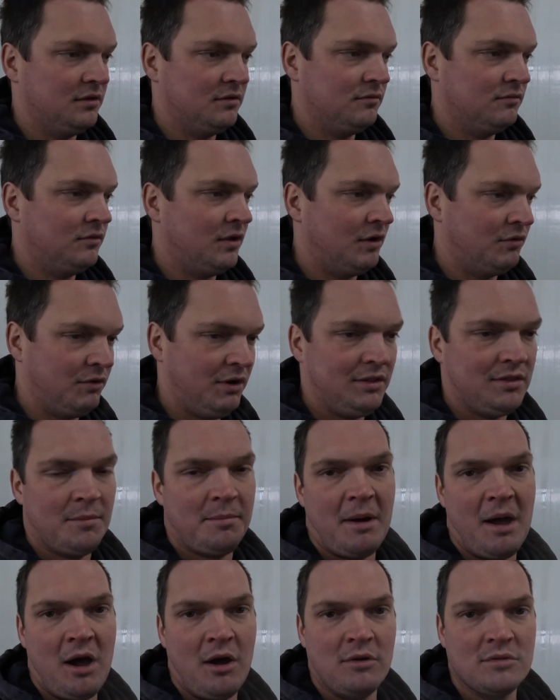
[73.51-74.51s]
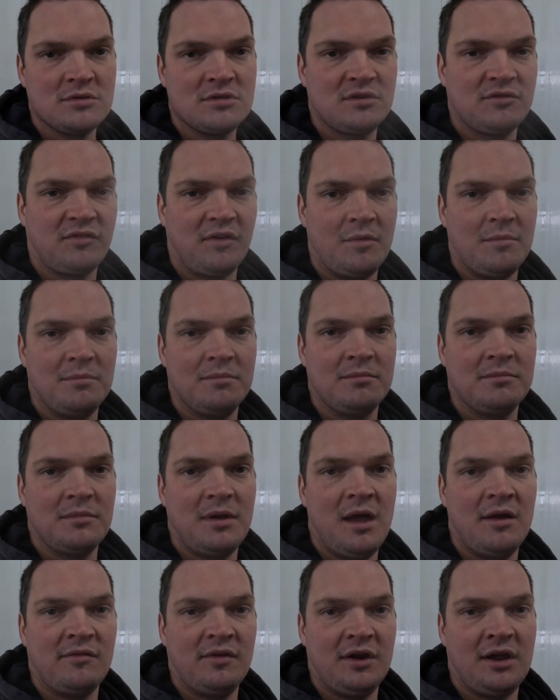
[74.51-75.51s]
they read the pounds from
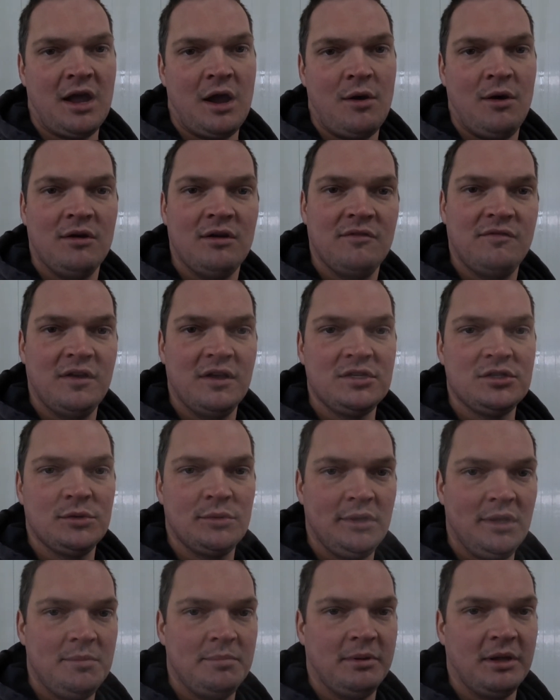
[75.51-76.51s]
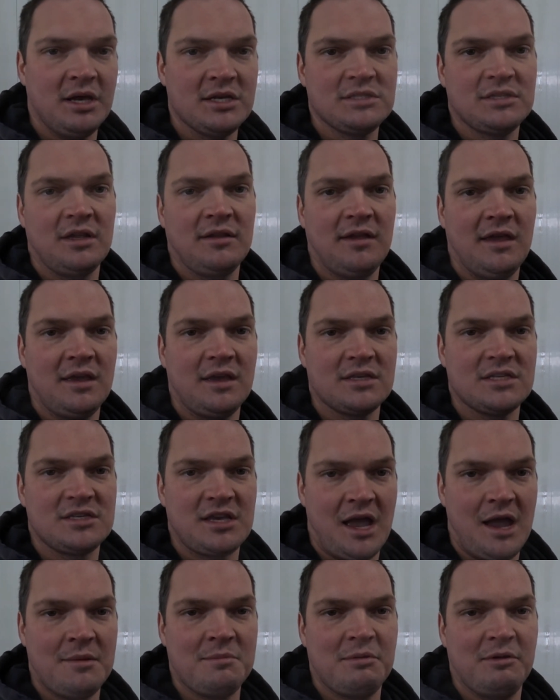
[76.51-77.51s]
every cow individually, plus they take a
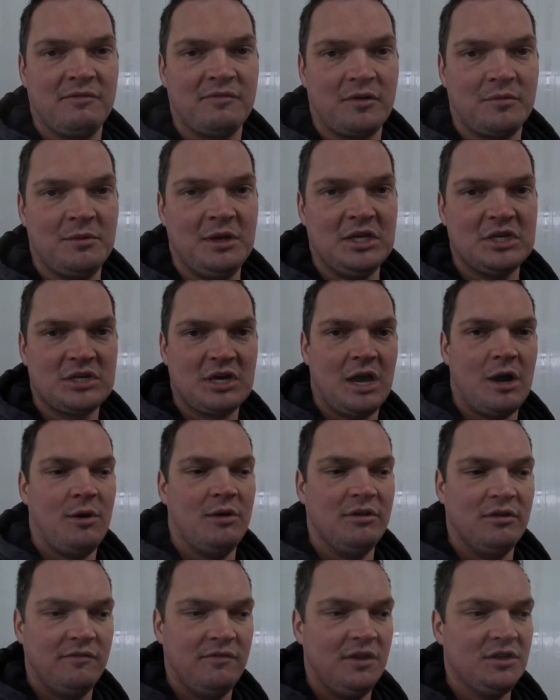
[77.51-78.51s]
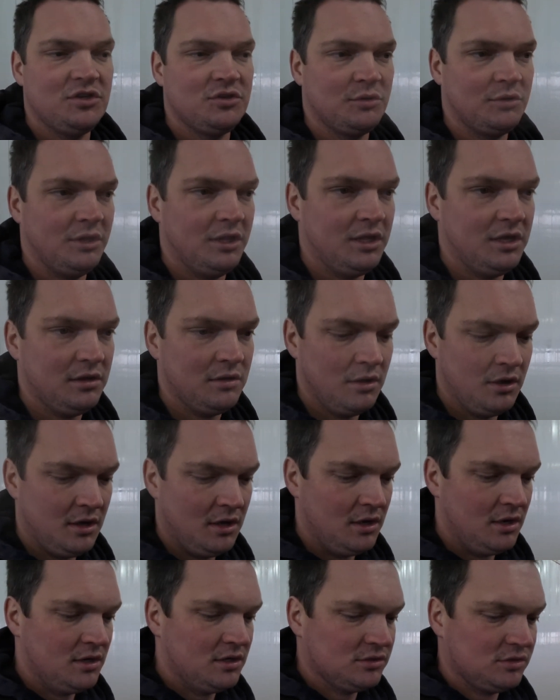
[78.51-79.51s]
sample from each cow individually,
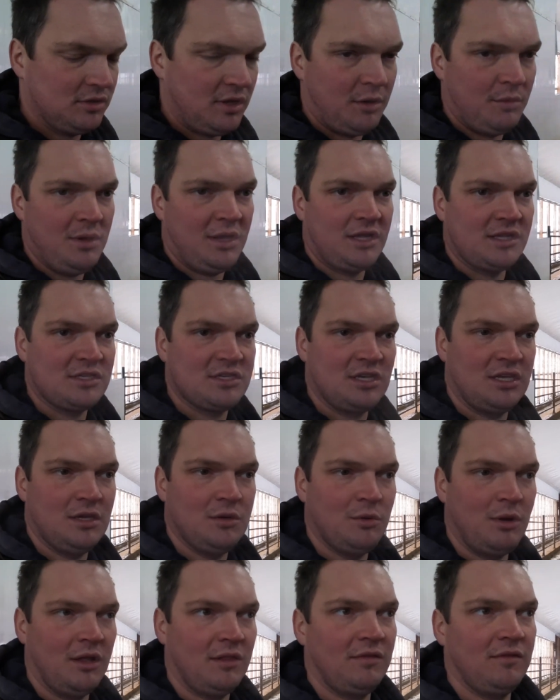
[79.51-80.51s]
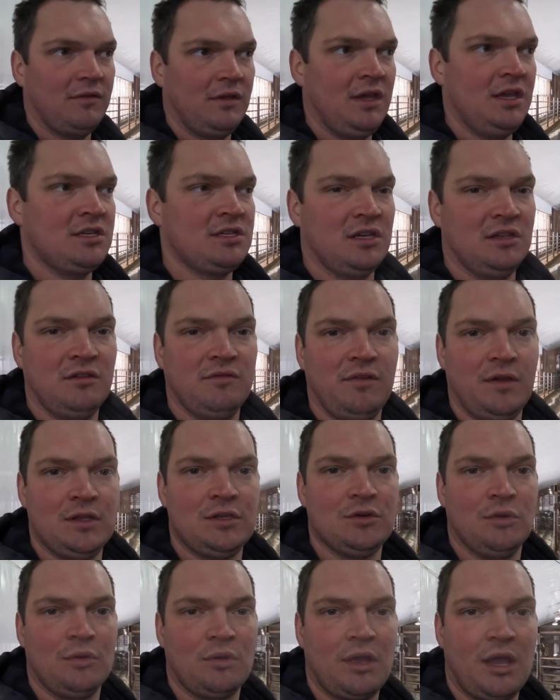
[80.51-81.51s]
so that we can see what each
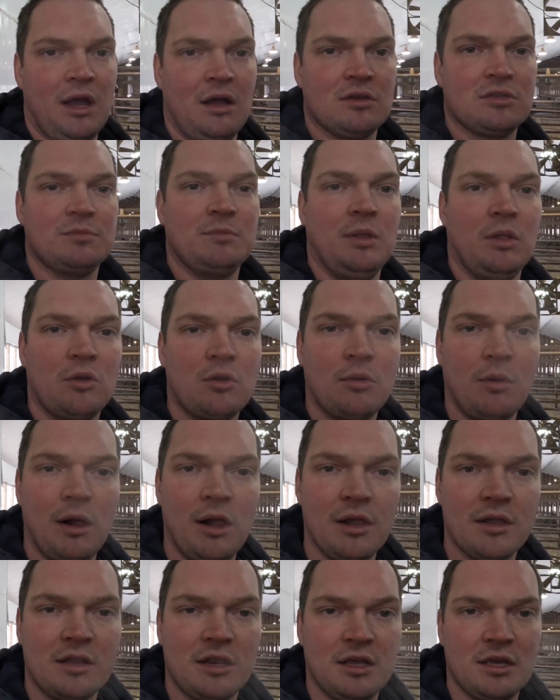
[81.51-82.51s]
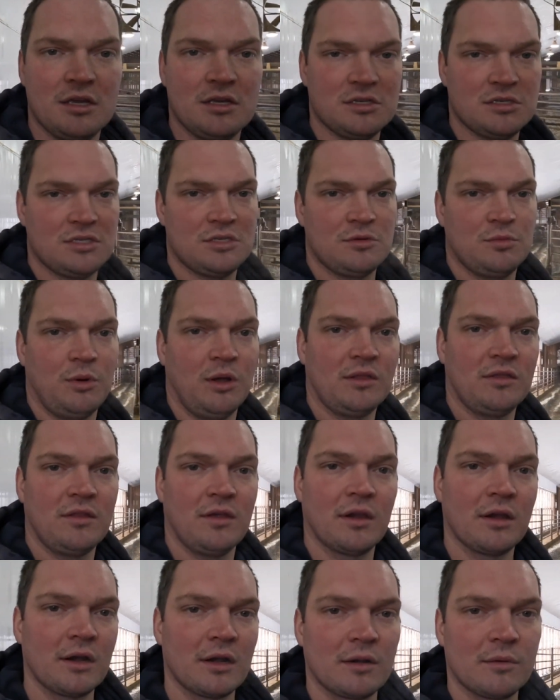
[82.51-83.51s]
individual cow's milk quality is, what
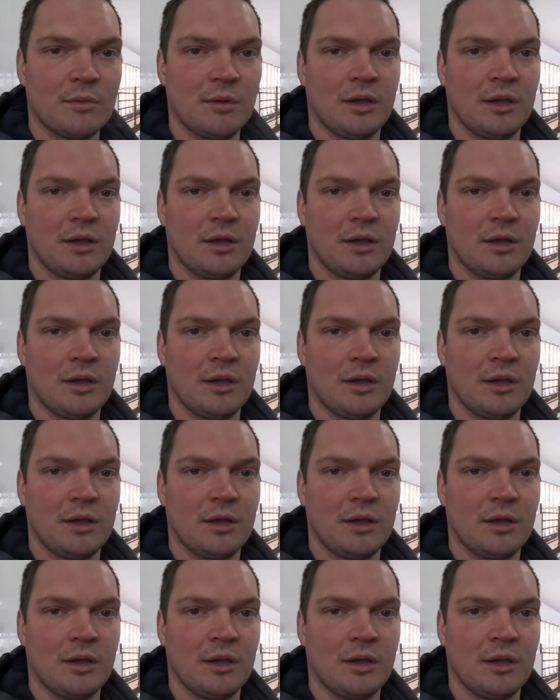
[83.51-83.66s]
their